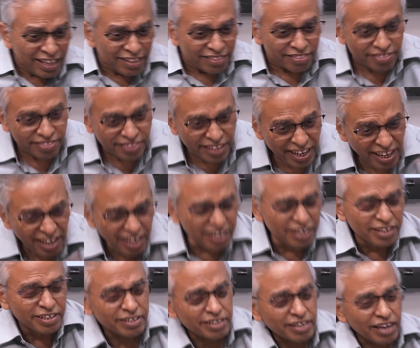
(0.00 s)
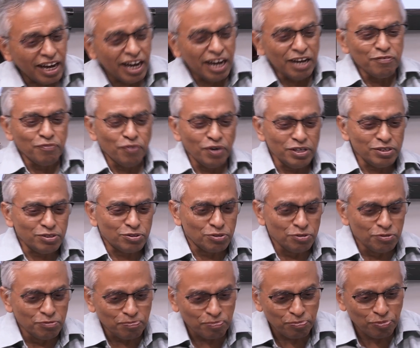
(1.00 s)
There, I want
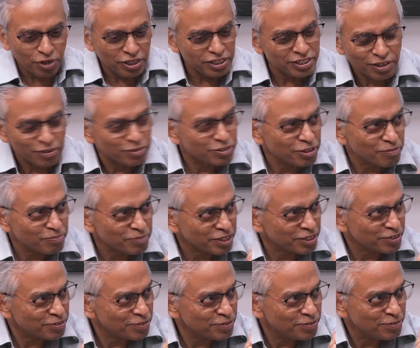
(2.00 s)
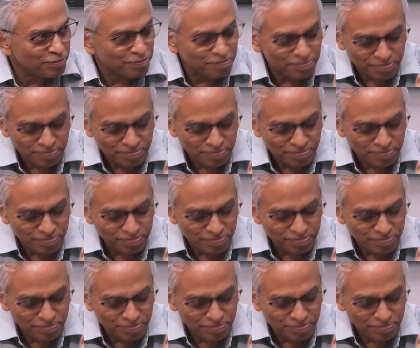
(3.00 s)
to point out something to you.